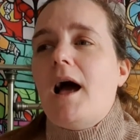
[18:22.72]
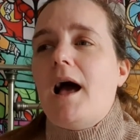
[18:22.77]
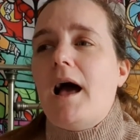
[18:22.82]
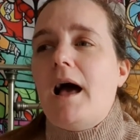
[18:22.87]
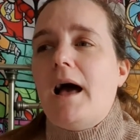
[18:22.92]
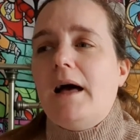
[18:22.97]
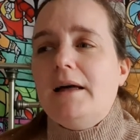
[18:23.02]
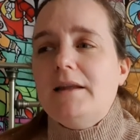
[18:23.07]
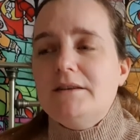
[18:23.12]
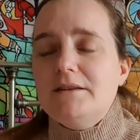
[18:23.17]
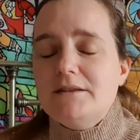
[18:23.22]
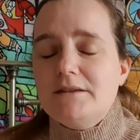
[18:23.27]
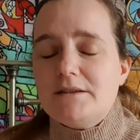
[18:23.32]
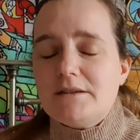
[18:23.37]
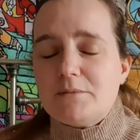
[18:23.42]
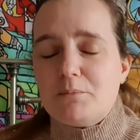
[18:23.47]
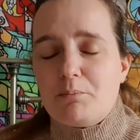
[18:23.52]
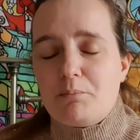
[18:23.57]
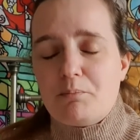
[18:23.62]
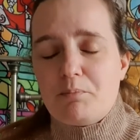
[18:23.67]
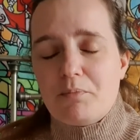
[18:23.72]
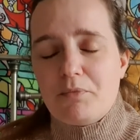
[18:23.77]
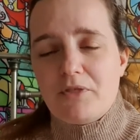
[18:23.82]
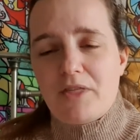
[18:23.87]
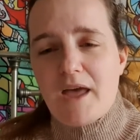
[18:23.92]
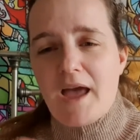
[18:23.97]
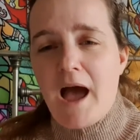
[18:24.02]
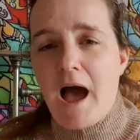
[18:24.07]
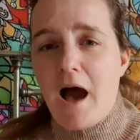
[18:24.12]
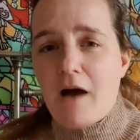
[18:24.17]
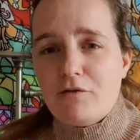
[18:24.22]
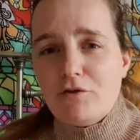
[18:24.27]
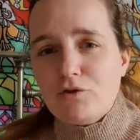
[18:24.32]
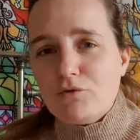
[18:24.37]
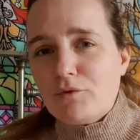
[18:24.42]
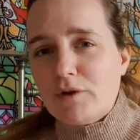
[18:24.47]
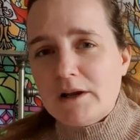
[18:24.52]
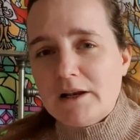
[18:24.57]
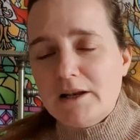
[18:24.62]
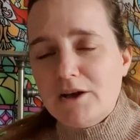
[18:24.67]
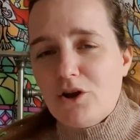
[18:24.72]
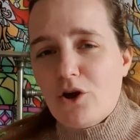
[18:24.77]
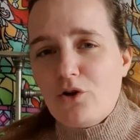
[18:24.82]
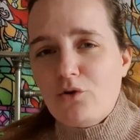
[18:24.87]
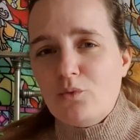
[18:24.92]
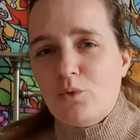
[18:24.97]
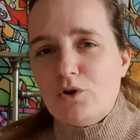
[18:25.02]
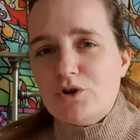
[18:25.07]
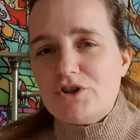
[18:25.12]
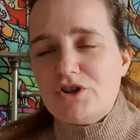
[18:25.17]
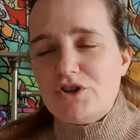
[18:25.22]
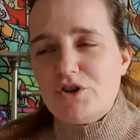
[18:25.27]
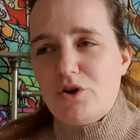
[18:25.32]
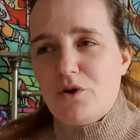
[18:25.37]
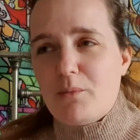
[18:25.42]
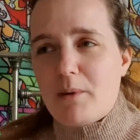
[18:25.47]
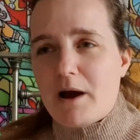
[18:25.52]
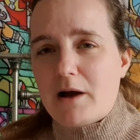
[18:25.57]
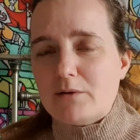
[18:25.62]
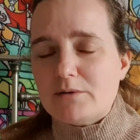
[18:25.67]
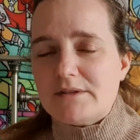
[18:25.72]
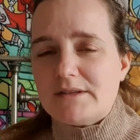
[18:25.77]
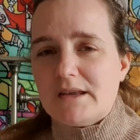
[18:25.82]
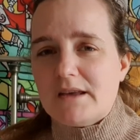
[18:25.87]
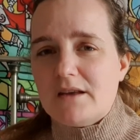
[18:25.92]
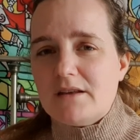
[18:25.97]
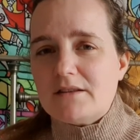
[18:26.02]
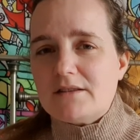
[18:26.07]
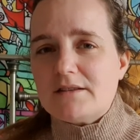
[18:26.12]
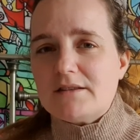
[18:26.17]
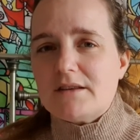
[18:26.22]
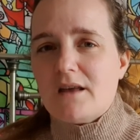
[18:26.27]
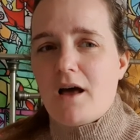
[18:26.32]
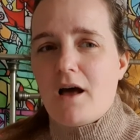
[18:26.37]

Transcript: and they haven't really known what to do about it.